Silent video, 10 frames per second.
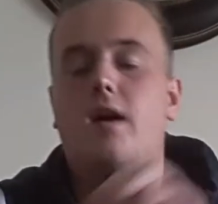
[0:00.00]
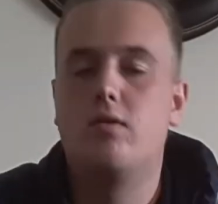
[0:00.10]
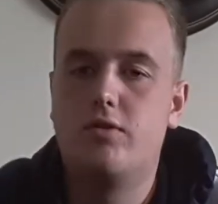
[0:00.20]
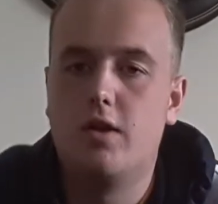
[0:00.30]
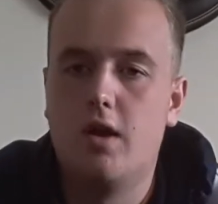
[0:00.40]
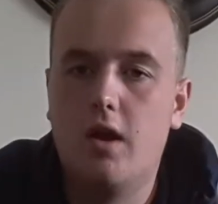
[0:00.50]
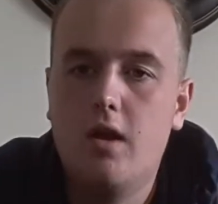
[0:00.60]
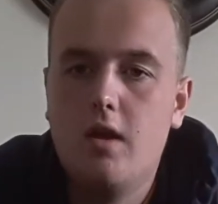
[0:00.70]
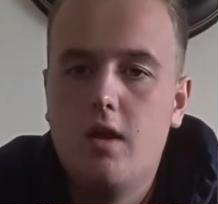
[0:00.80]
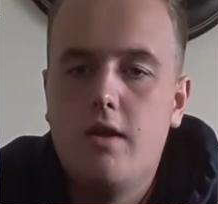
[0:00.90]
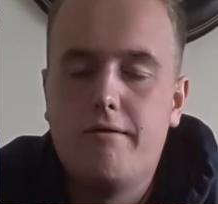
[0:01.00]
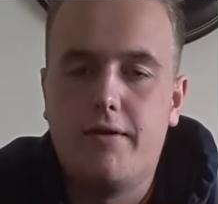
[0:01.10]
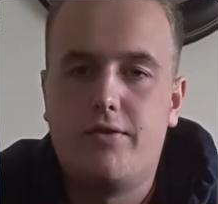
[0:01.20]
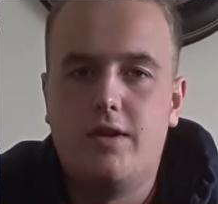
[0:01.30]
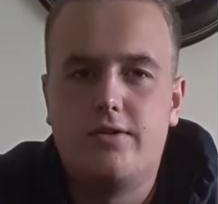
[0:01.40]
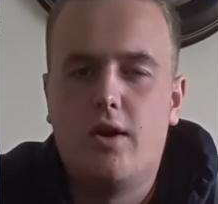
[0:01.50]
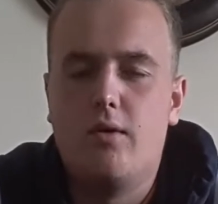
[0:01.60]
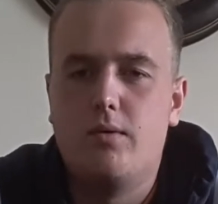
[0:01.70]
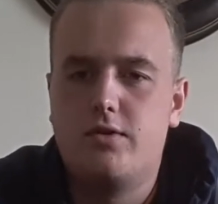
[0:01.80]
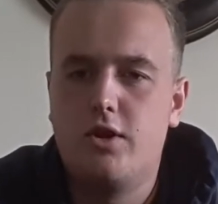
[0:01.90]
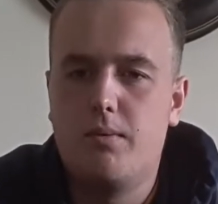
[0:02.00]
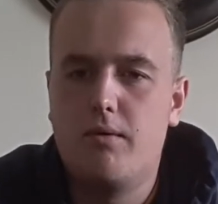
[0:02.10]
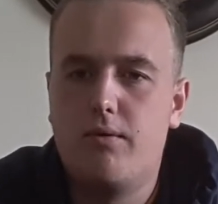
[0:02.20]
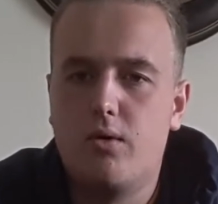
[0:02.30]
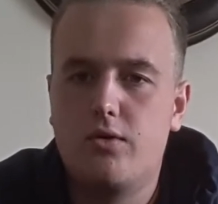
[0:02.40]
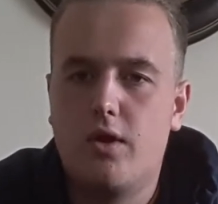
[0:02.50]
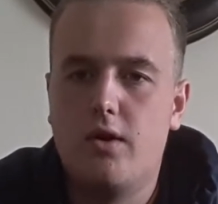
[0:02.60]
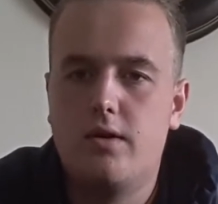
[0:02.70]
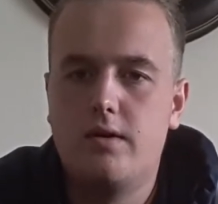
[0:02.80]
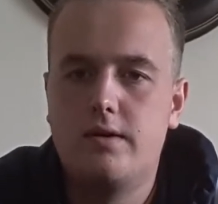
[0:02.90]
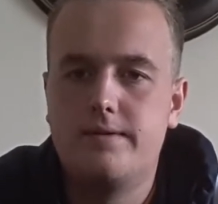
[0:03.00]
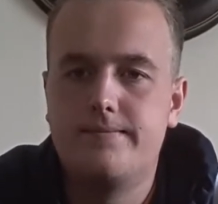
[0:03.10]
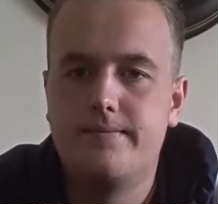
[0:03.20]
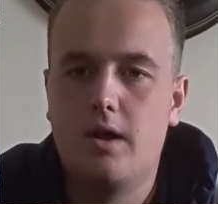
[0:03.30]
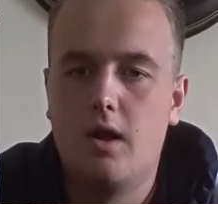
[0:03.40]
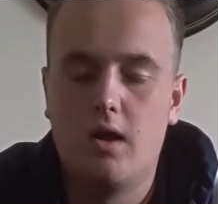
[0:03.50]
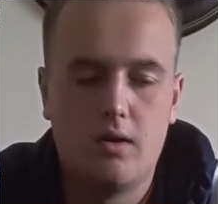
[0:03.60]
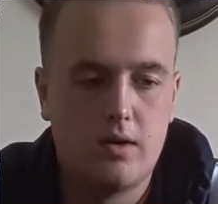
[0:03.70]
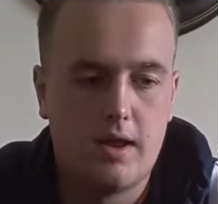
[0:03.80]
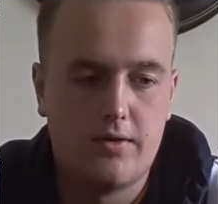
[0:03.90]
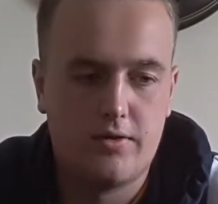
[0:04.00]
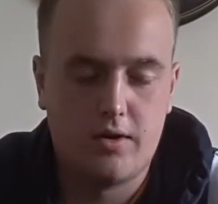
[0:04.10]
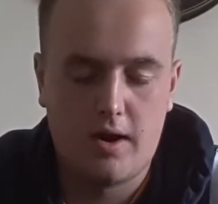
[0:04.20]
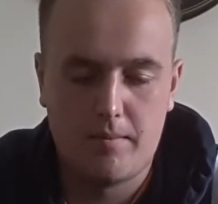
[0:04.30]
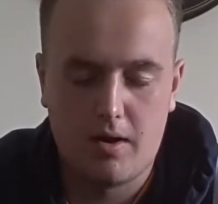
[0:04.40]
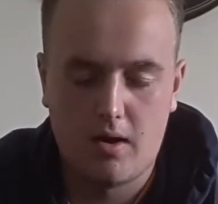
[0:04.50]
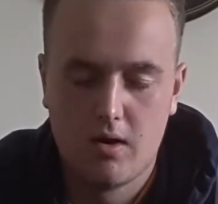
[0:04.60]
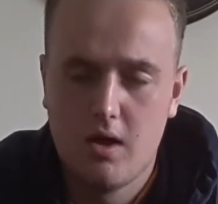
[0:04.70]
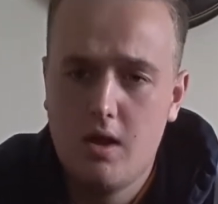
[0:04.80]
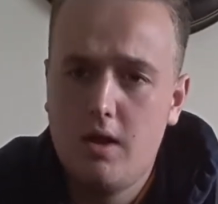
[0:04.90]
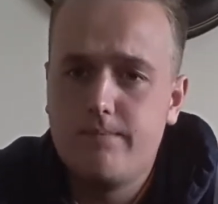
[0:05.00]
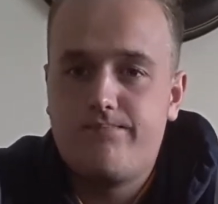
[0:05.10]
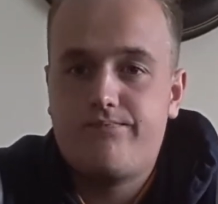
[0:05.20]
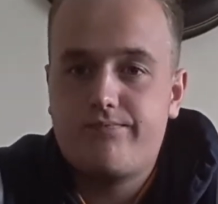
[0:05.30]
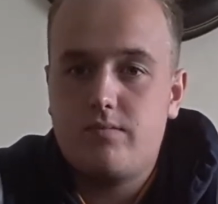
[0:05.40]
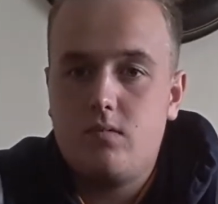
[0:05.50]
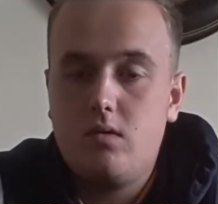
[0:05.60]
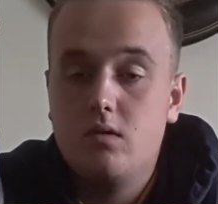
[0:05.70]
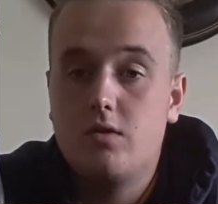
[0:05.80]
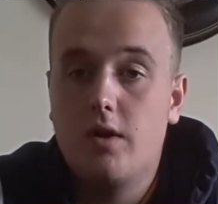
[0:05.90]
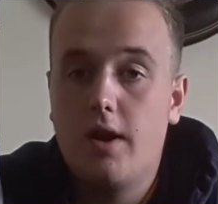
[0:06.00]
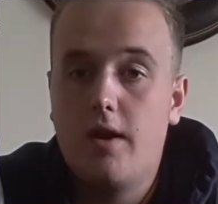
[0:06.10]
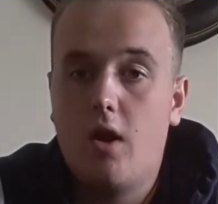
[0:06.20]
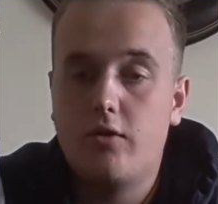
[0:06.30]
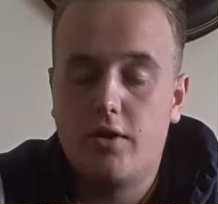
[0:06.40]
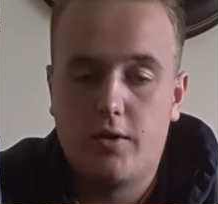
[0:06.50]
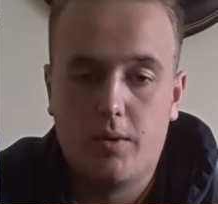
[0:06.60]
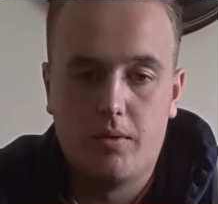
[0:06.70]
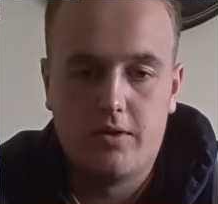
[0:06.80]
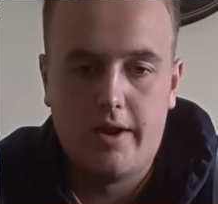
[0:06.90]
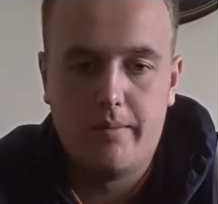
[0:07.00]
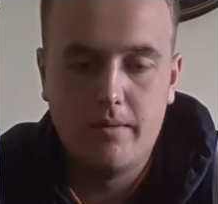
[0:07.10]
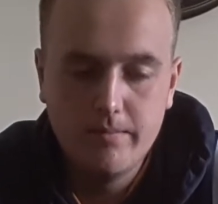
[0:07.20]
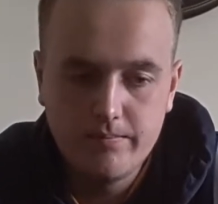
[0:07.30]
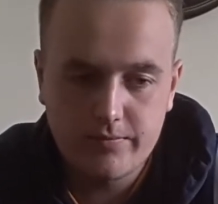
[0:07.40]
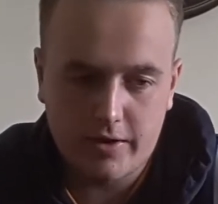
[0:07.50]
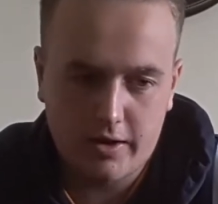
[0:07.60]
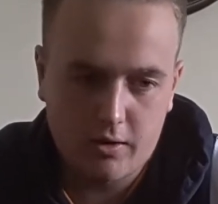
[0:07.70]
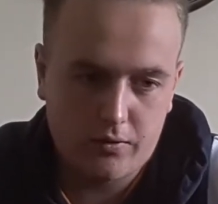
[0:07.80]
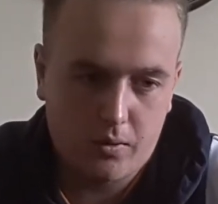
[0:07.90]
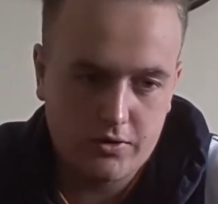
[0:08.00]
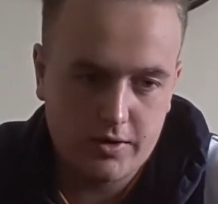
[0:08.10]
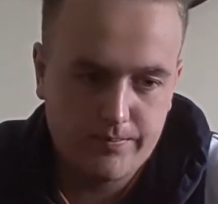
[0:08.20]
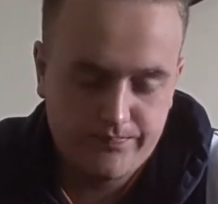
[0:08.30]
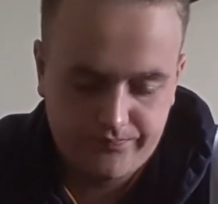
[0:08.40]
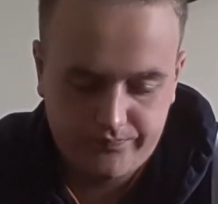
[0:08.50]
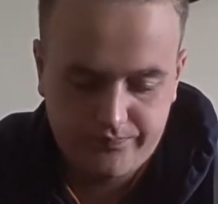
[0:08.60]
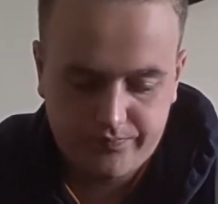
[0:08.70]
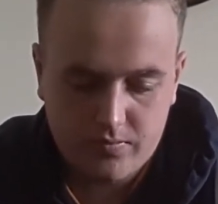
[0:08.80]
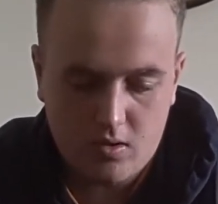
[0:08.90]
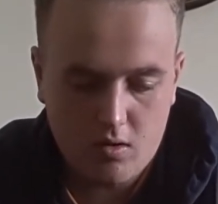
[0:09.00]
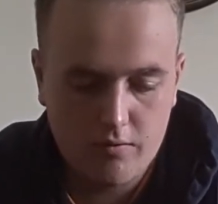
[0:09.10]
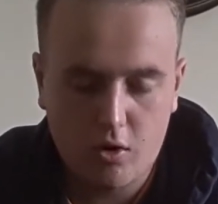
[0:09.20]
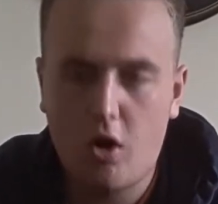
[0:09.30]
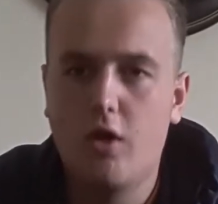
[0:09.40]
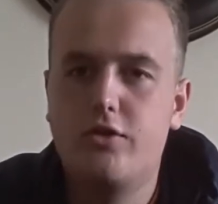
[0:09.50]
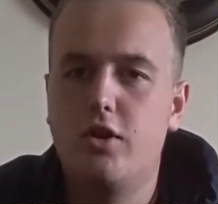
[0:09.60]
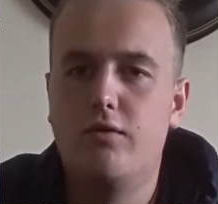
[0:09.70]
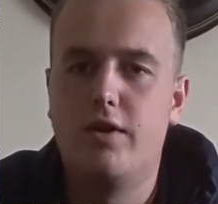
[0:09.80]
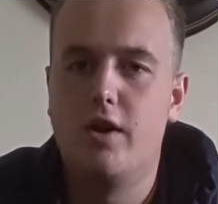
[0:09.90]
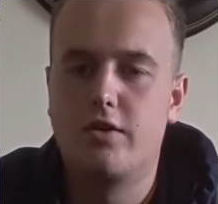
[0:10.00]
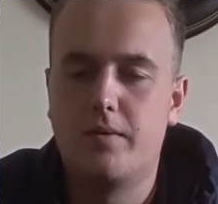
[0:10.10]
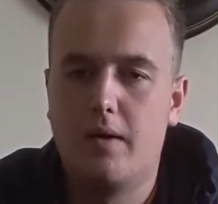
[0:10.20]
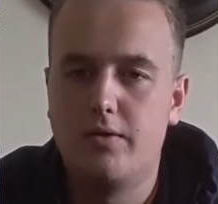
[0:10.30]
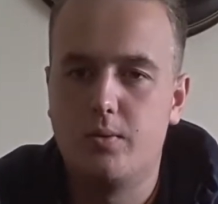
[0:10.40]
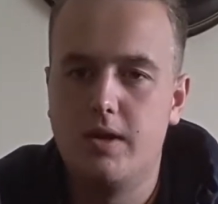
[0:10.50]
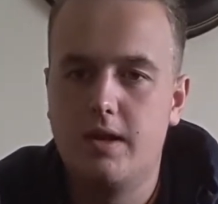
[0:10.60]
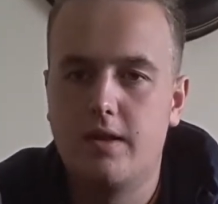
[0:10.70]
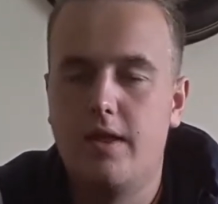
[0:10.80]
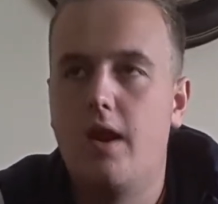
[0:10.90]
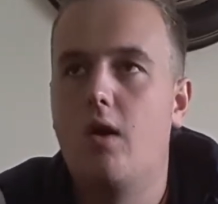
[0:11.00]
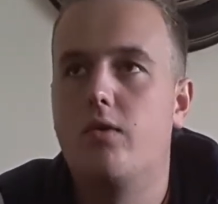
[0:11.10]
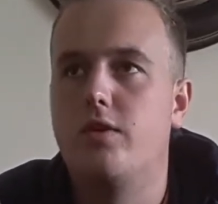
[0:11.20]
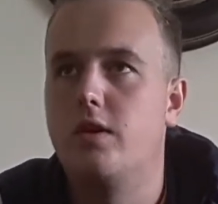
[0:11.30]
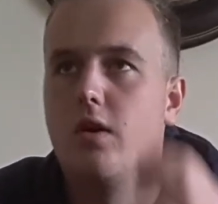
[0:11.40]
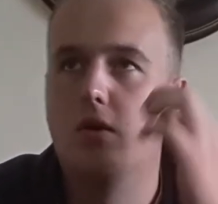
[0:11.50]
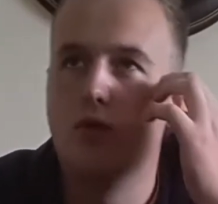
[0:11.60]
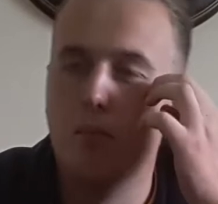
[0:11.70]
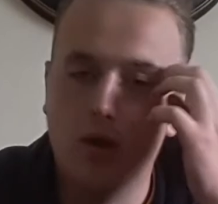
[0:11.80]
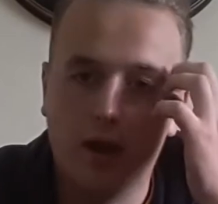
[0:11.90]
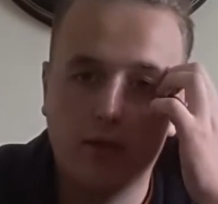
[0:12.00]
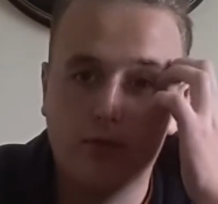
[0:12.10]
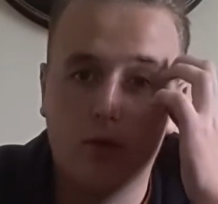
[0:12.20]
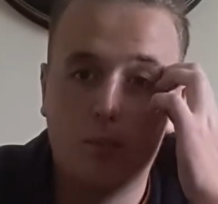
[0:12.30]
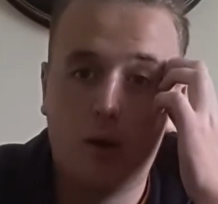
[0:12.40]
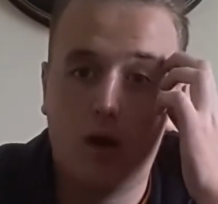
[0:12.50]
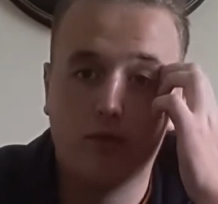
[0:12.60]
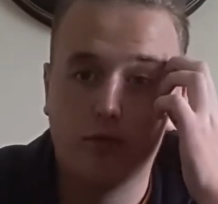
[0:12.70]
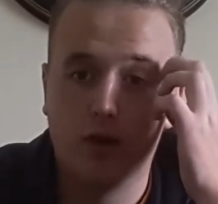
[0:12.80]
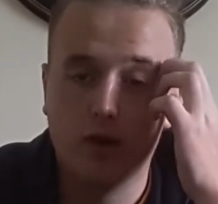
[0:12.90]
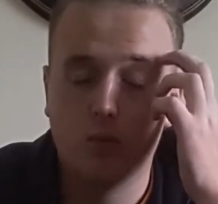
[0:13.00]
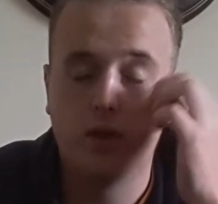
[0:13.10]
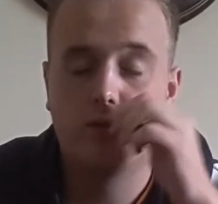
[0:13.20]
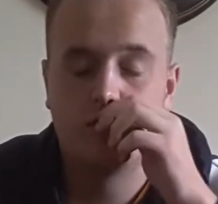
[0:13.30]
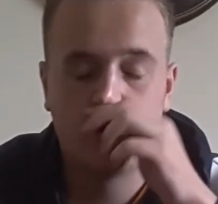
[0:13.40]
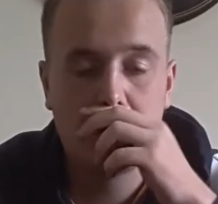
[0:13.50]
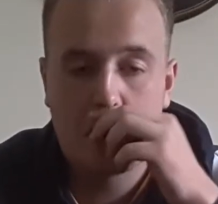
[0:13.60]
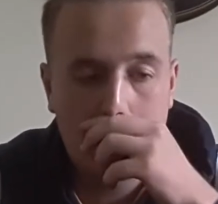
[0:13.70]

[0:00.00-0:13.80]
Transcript: down to 15 stone, which is 2.4 stone uh, less than I am now. So yeah, uh, it was only a quick one today, but thank you guys for watching. I've got uh, two videos coming out this week, and then I'll see you guys on Monday for part three, week three.